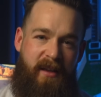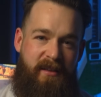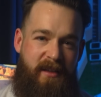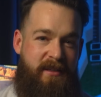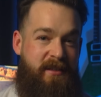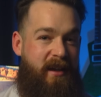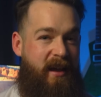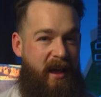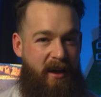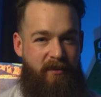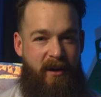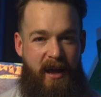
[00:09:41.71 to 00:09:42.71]
like this
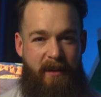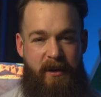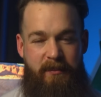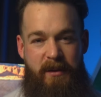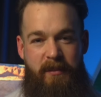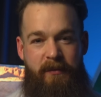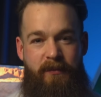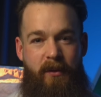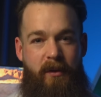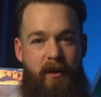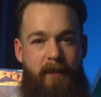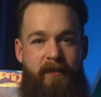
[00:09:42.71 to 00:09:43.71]
ever happened to me
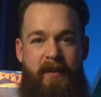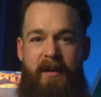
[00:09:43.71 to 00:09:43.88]
before.